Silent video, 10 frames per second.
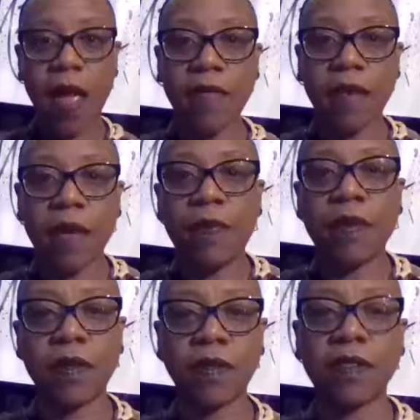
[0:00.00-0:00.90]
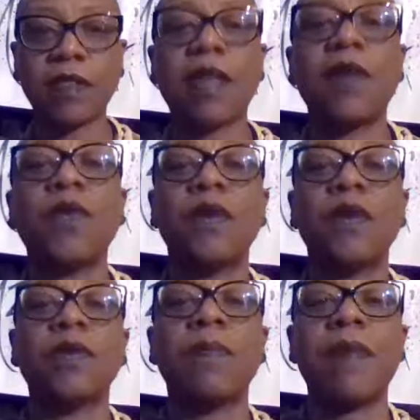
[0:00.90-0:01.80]
and then I put the second one on
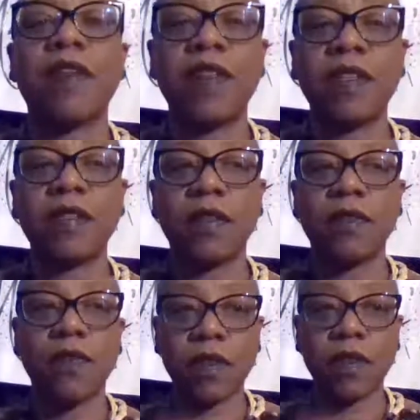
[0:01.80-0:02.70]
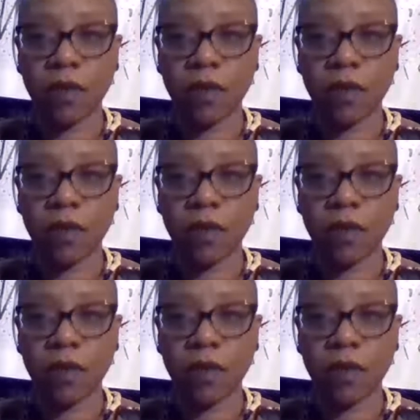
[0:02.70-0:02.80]
with the back facing the front.